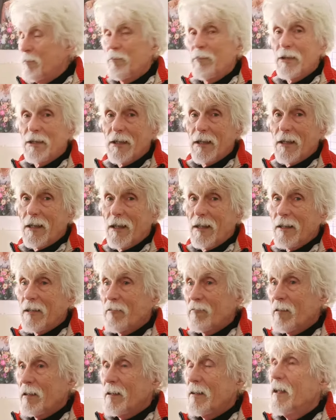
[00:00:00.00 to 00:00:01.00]
particularly
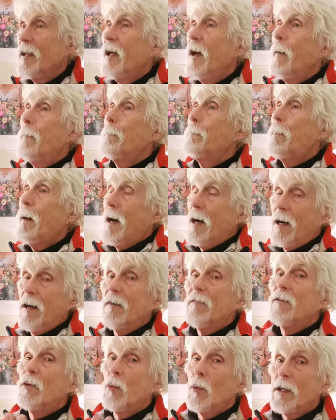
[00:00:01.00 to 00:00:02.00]
great. But
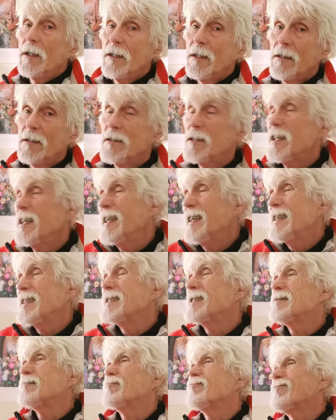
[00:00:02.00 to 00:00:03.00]
for weddings,
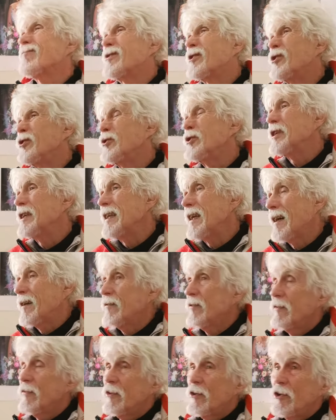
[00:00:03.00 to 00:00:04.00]
it's good
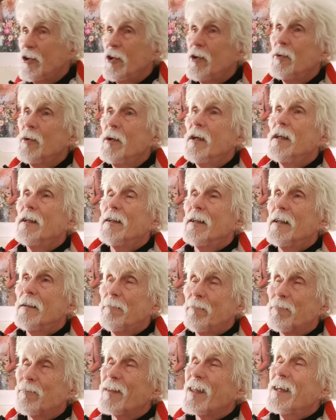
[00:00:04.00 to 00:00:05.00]
enough. If you know,
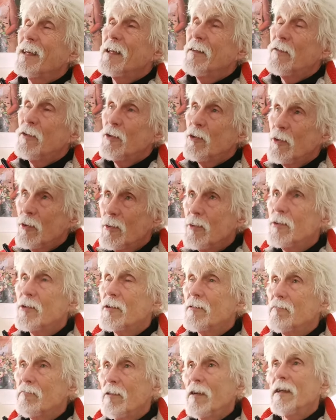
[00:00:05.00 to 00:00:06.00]
if you use
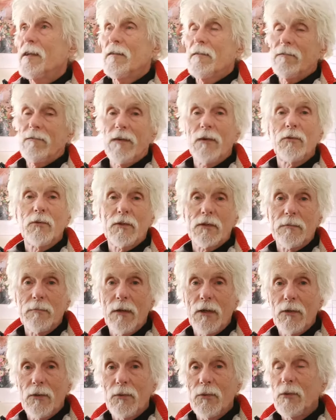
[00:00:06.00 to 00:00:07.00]
the right focus
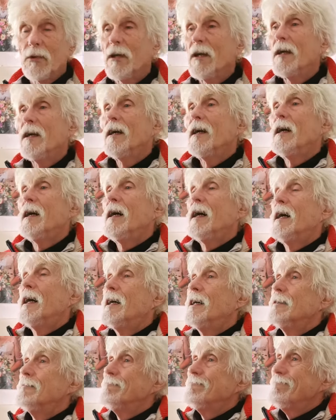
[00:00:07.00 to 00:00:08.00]
mode
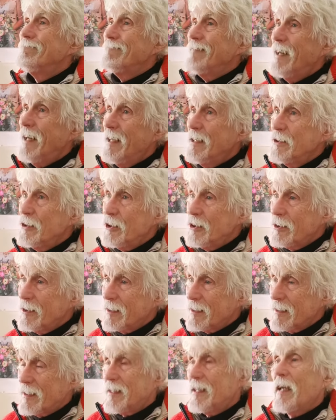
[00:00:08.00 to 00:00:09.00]
and just
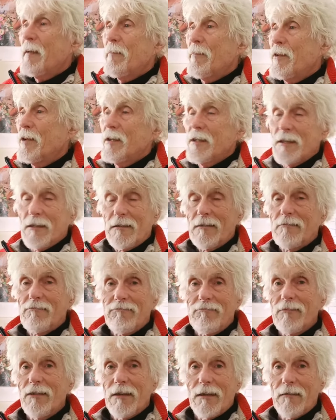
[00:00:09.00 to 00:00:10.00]
accept that it's,
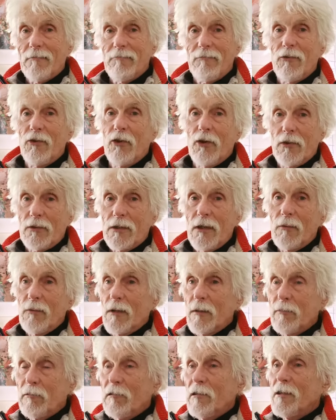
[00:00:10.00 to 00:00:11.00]
you know, not
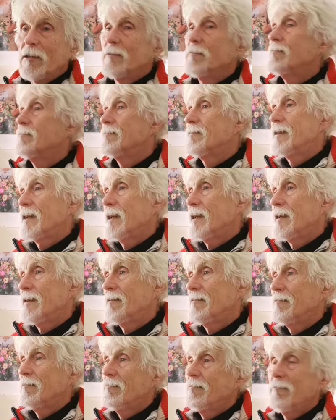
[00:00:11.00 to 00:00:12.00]
totally brilliant,
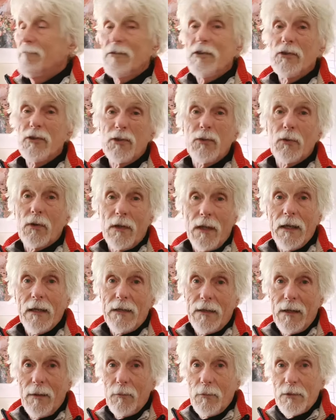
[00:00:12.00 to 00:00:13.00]
then you still
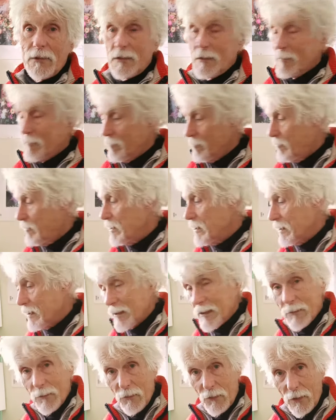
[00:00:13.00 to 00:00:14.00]
end up with some pretty
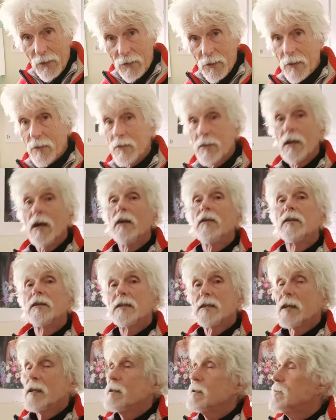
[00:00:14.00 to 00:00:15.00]
decent photos. And the
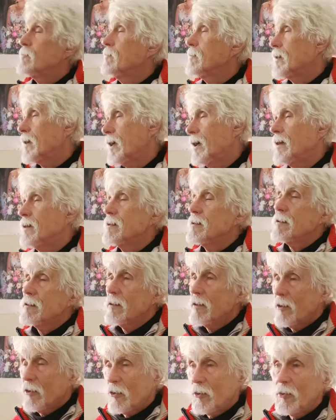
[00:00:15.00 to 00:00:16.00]
sensor and the colours
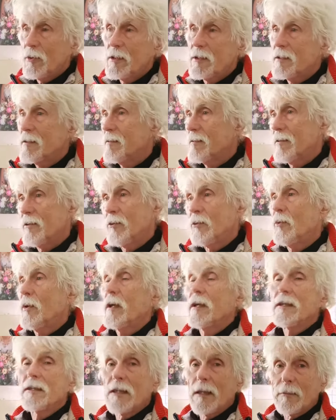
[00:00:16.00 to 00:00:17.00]
and the noise and all
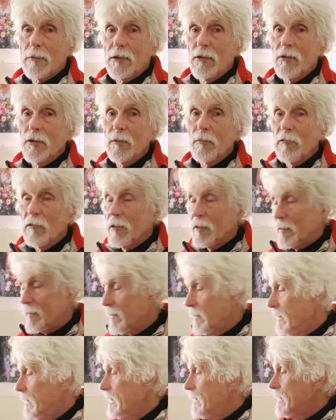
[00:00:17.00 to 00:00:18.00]
that is absolutely
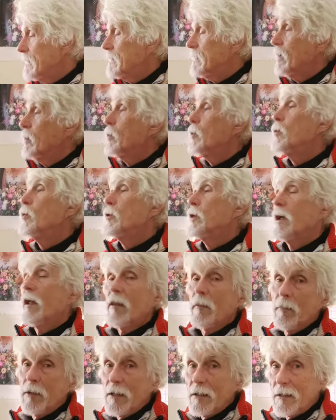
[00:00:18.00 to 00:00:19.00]
brilliant. So all the
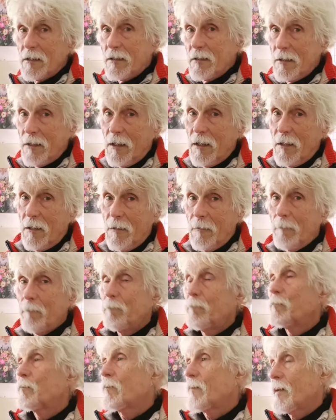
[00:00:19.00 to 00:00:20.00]
other bits,
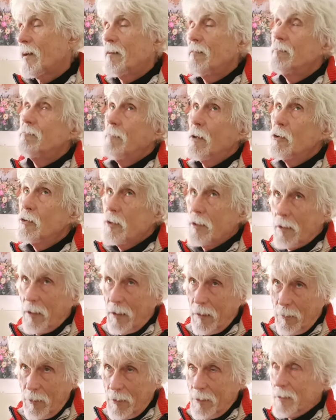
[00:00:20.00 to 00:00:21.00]
most of the
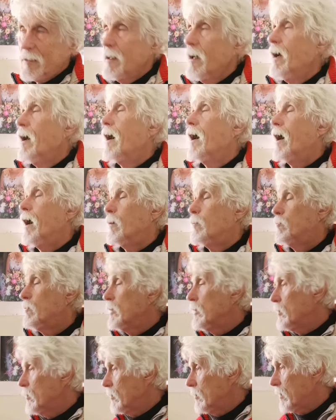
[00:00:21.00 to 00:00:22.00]
other bits, are
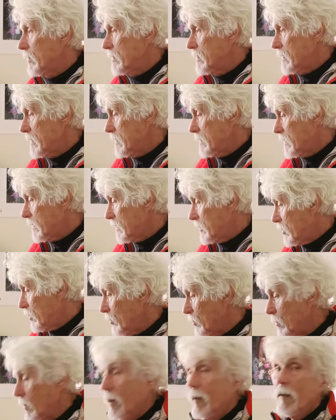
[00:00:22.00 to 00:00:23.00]
pretty good on the
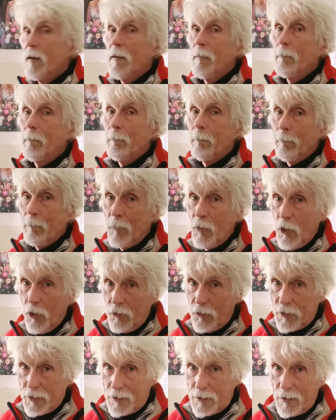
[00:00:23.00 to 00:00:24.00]
Z6iii.
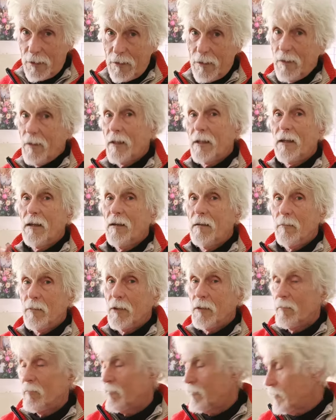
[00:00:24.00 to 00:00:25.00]
Not to say that they can't
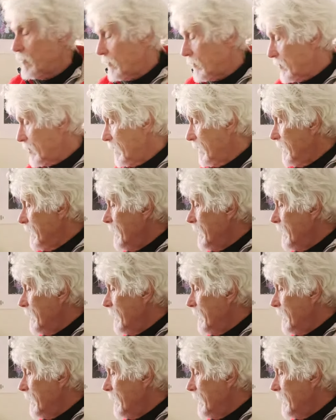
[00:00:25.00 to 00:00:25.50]
be improved.